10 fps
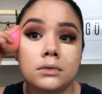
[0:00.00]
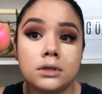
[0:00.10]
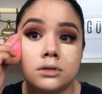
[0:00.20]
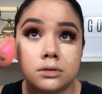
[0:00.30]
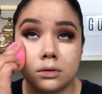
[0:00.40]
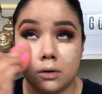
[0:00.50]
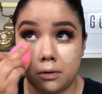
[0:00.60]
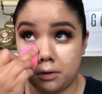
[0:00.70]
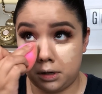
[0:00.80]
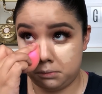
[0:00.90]
So
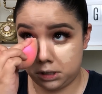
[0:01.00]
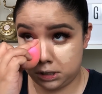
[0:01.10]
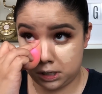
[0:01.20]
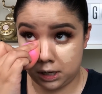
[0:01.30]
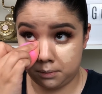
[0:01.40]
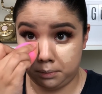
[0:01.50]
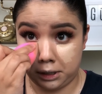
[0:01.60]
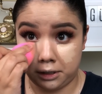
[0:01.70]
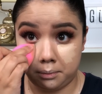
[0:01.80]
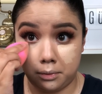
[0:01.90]
creamy and
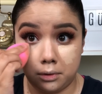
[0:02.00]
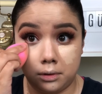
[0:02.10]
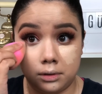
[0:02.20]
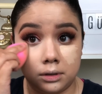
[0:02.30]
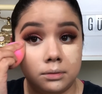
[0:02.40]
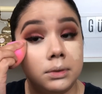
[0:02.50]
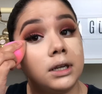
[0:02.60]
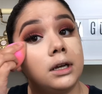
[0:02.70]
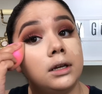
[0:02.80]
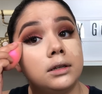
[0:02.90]
blendable. Oh my god.